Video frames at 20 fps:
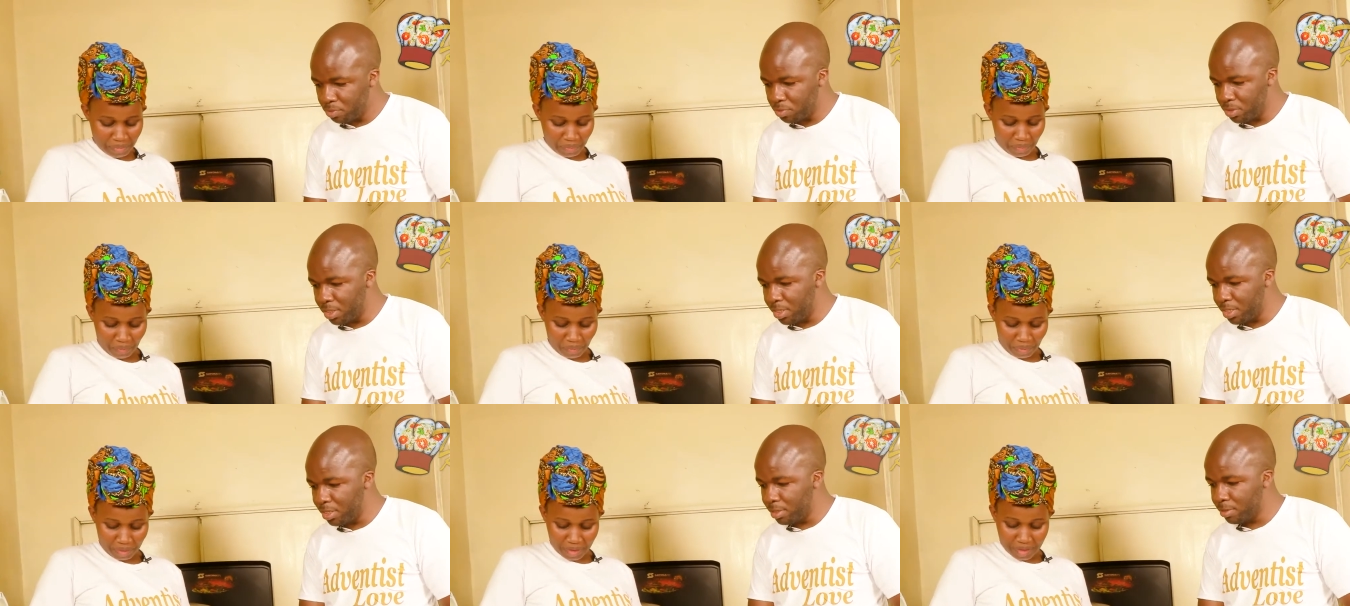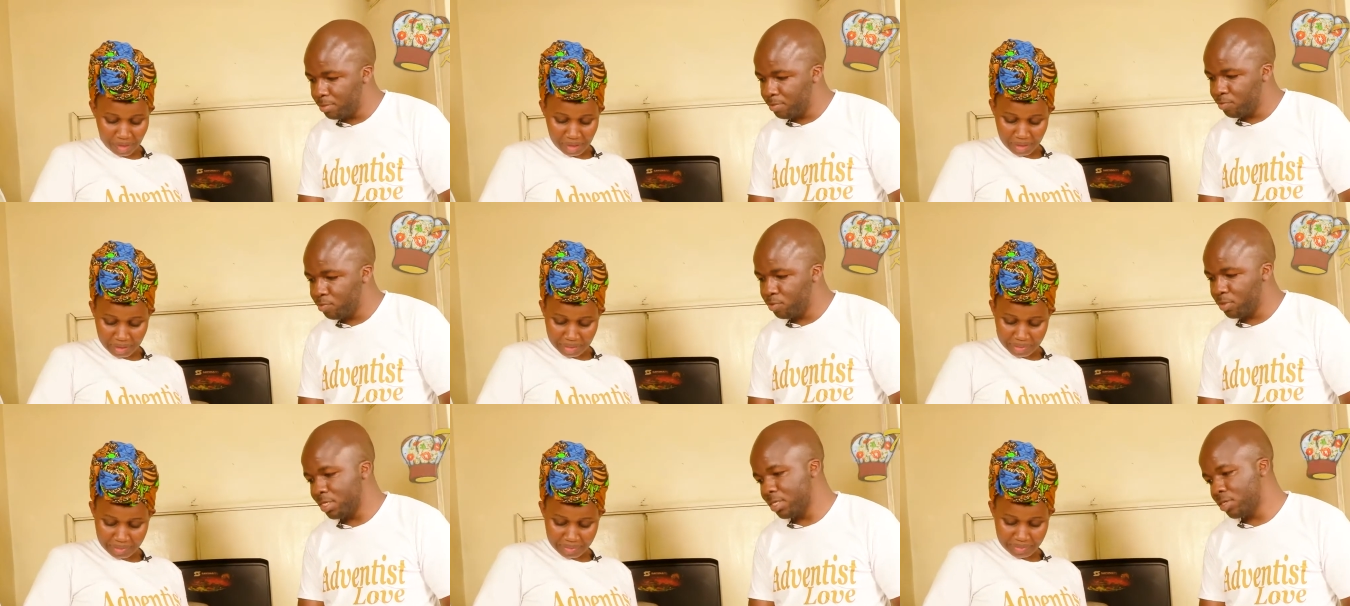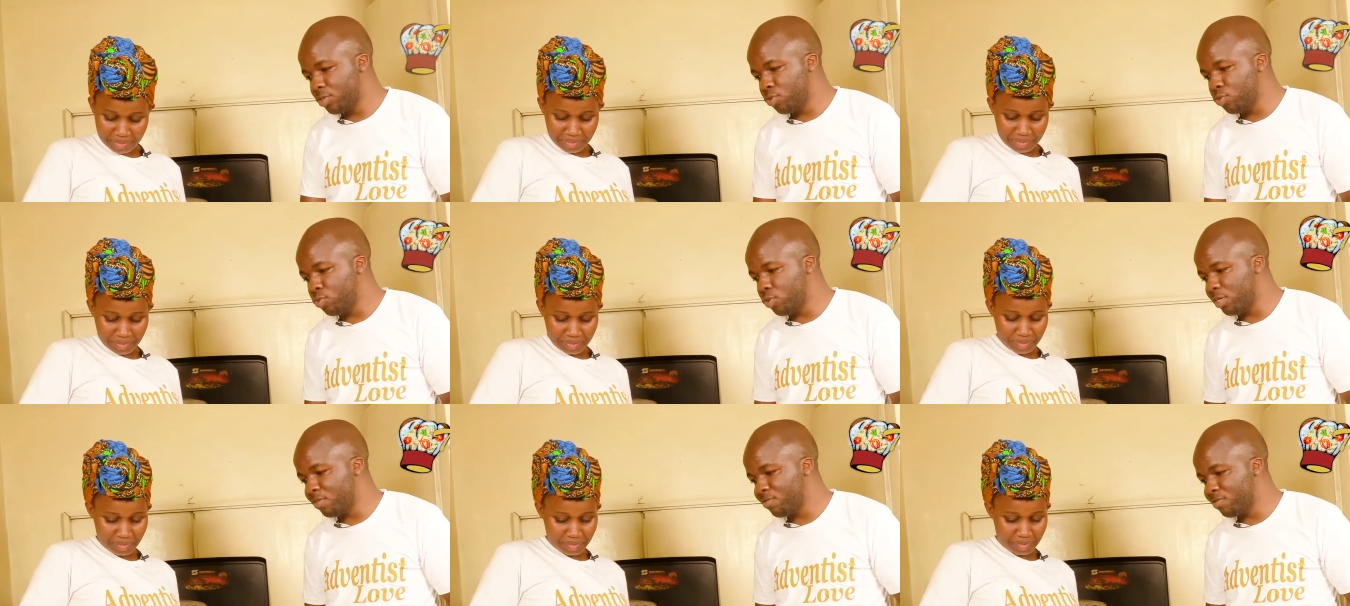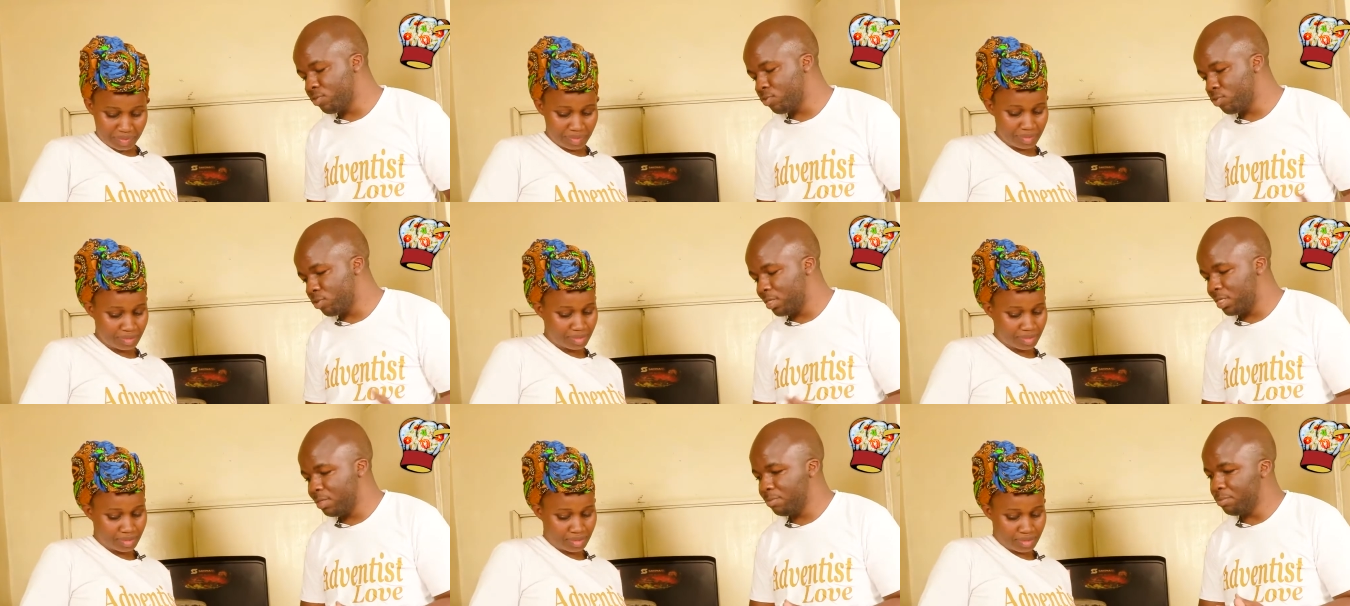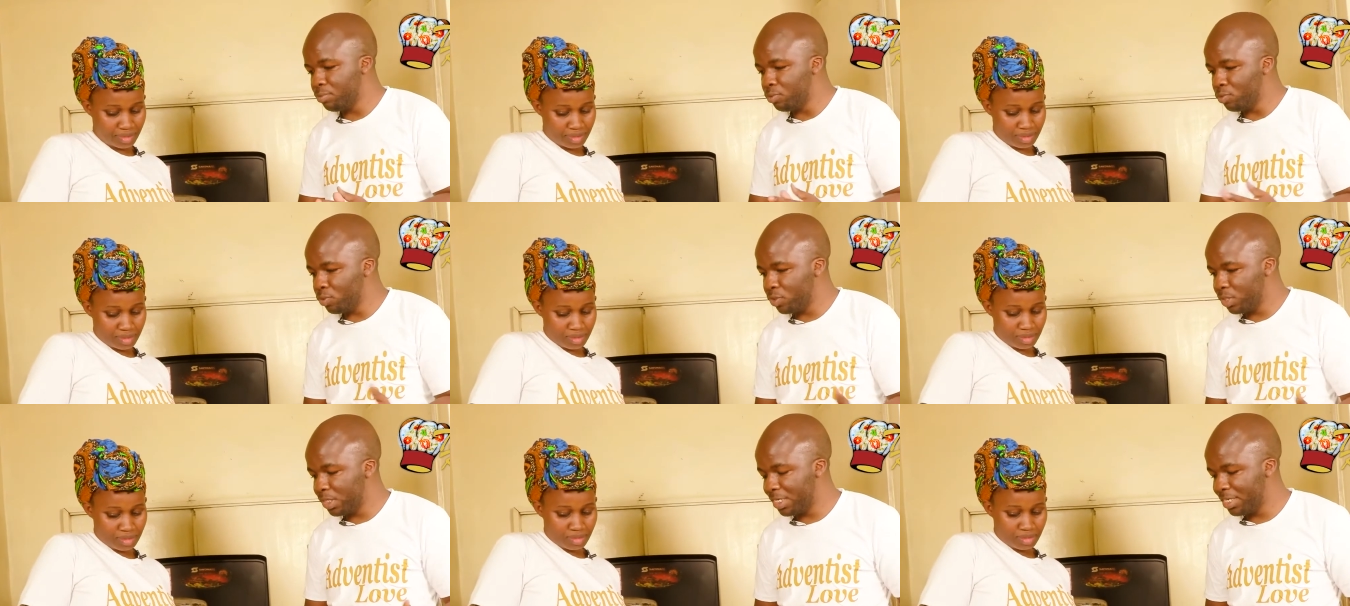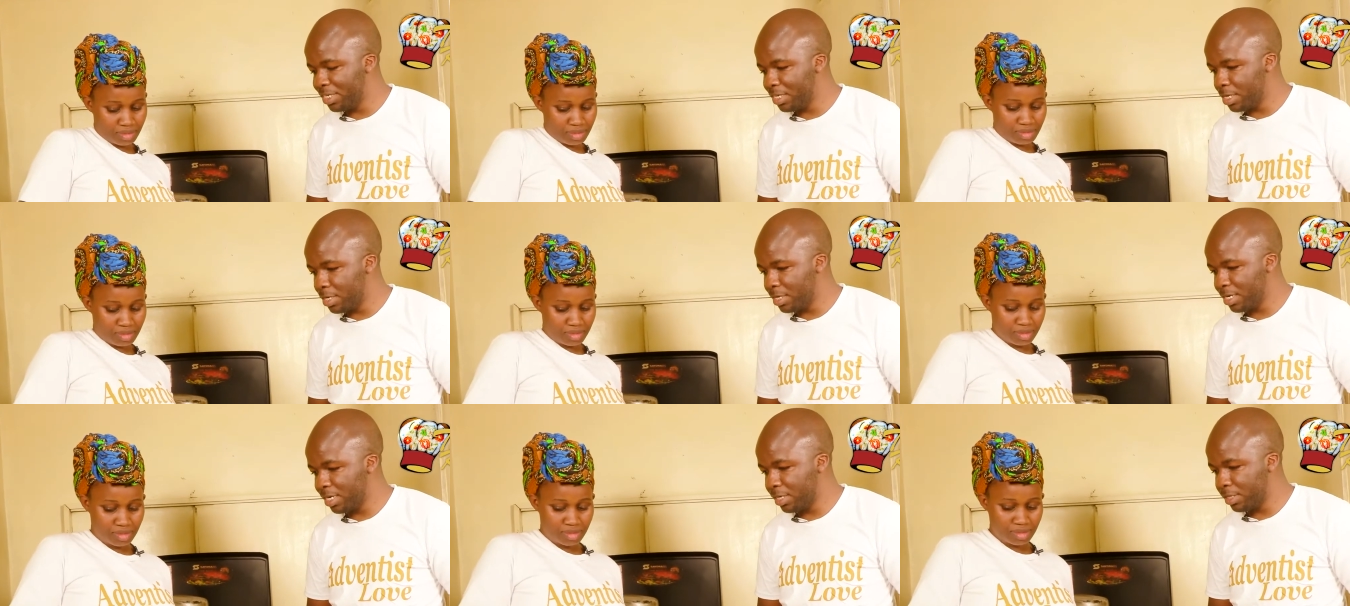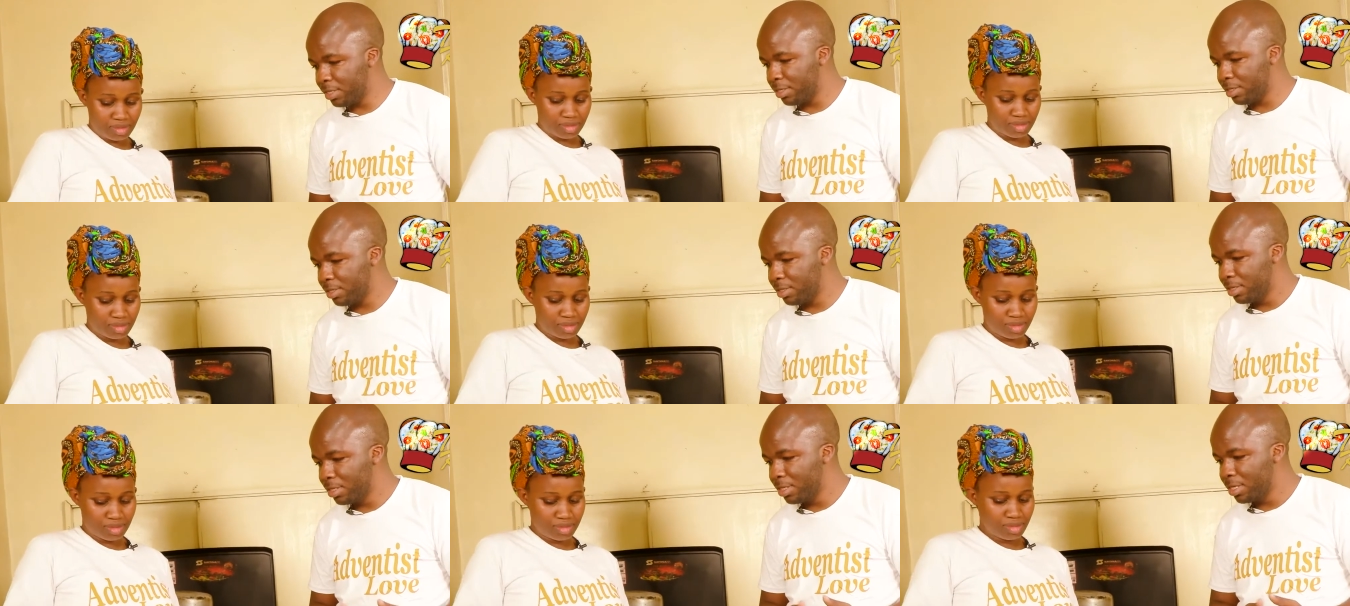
Speaker 1: whether mm. for us who have grown up washing rice,